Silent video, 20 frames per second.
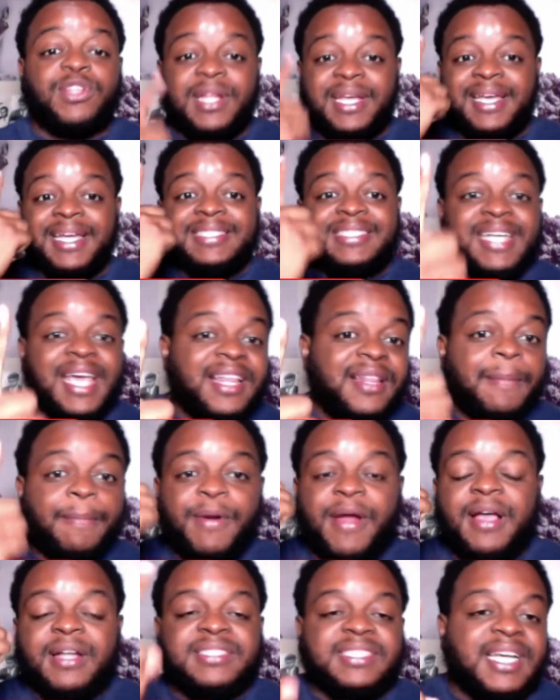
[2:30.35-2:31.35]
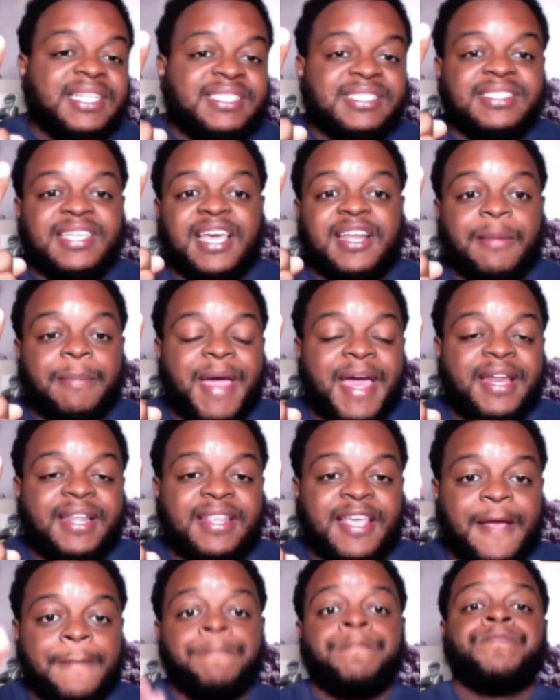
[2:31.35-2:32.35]
So they get Jaylen Brown, Jayson Tatum out
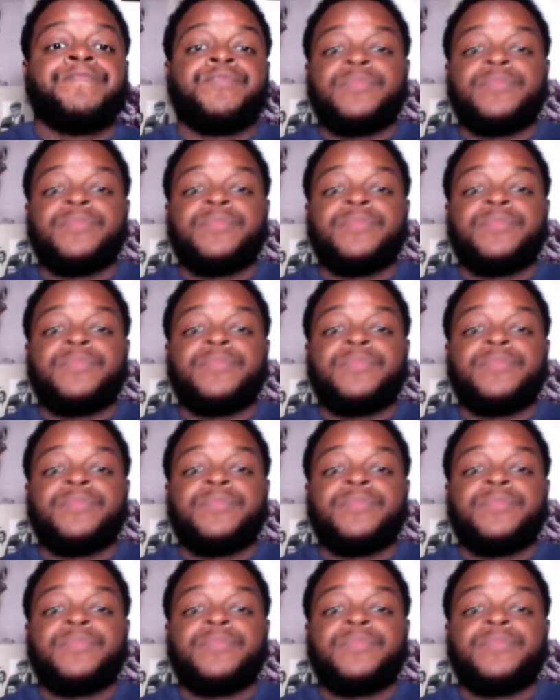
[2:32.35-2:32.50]
of that.